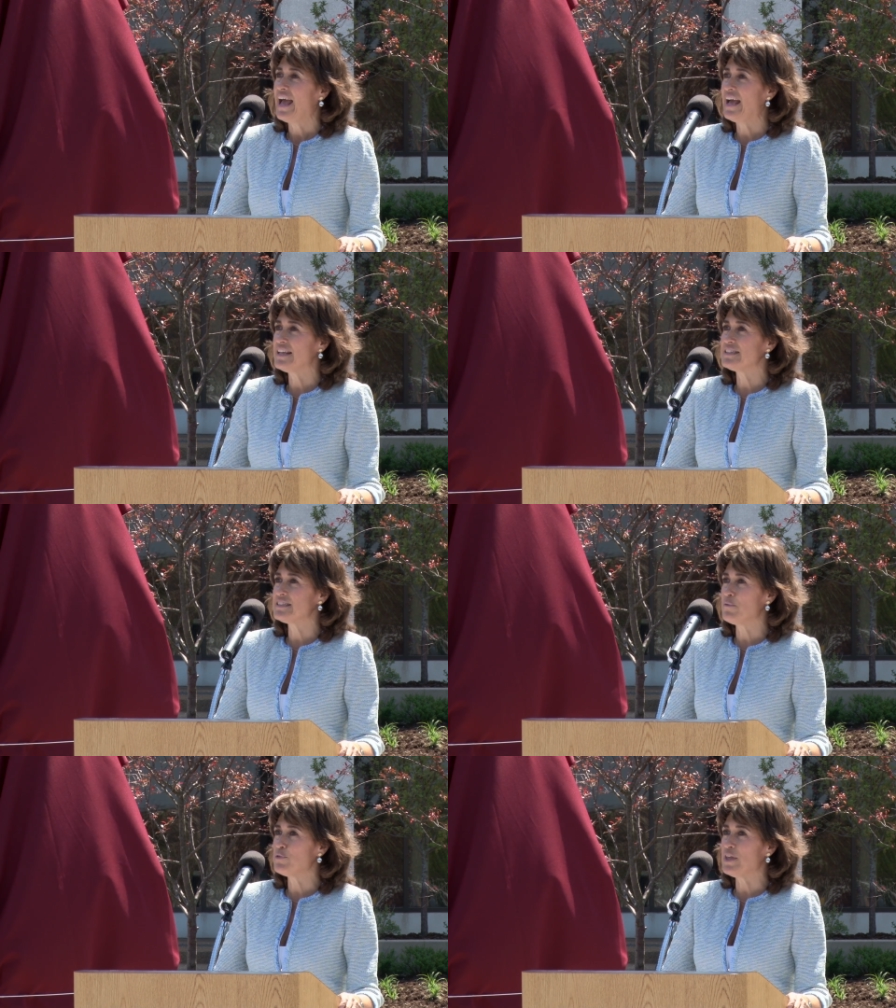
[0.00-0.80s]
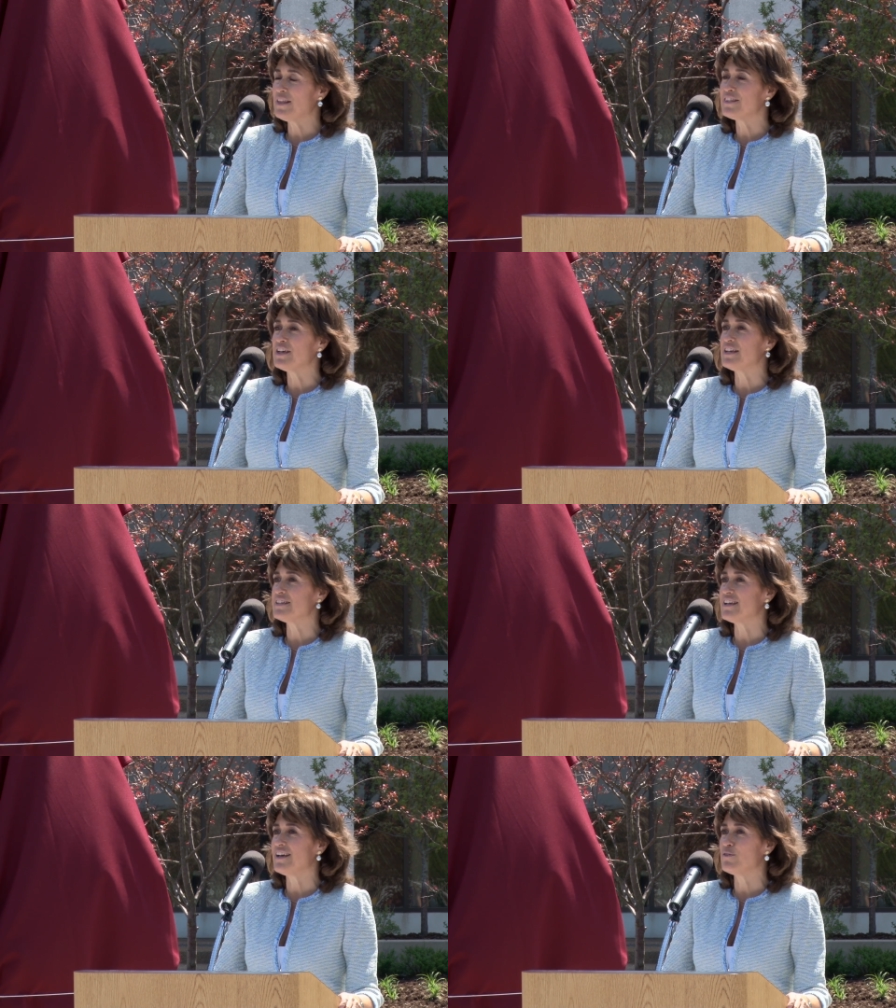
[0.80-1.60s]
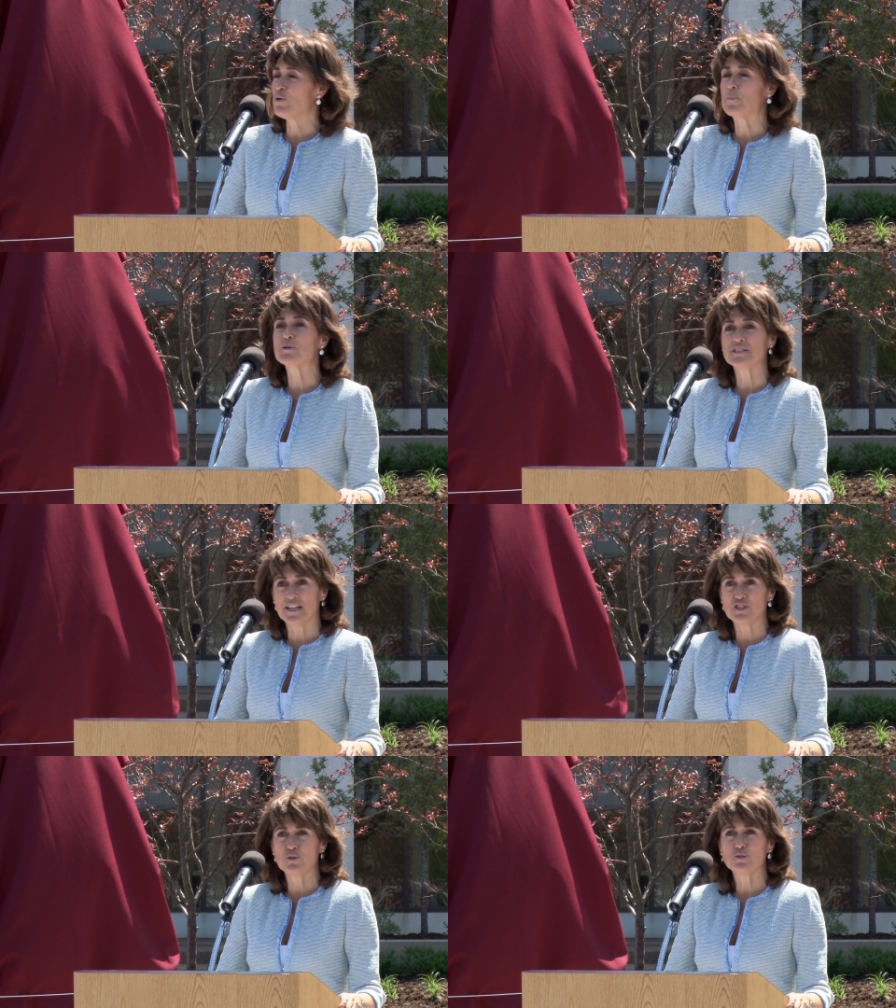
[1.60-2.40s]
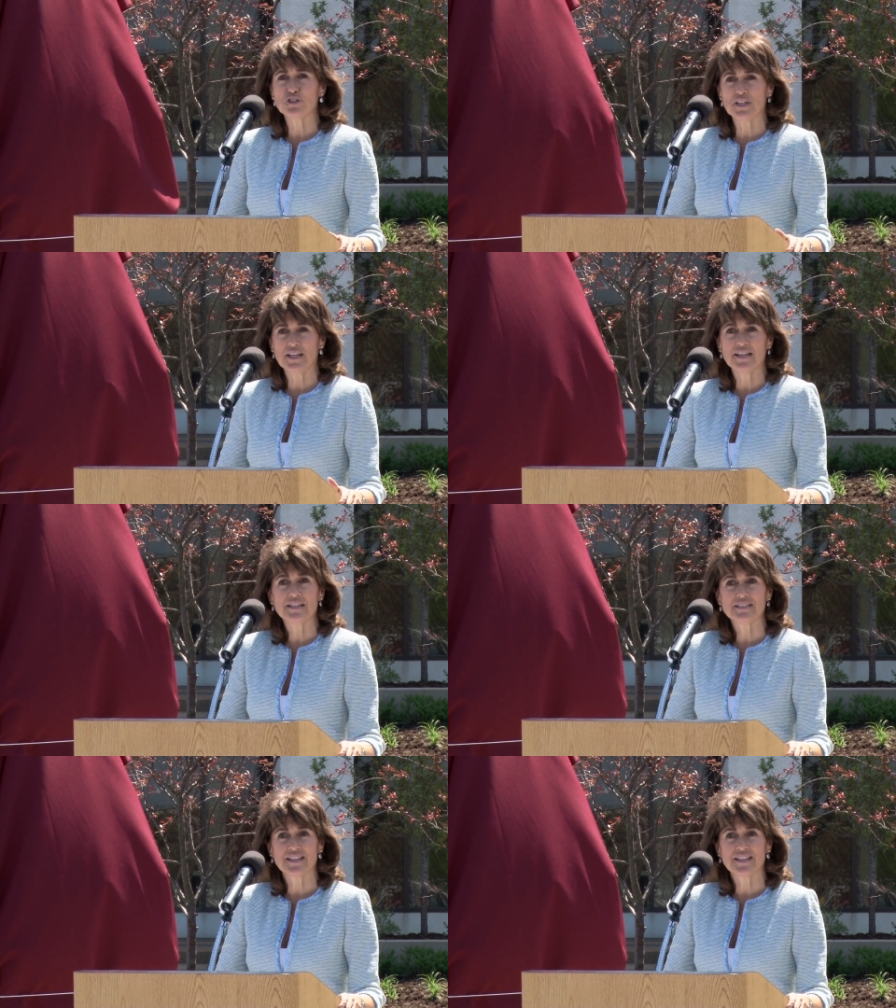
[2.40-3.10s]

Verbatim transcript: and something that represents who she is.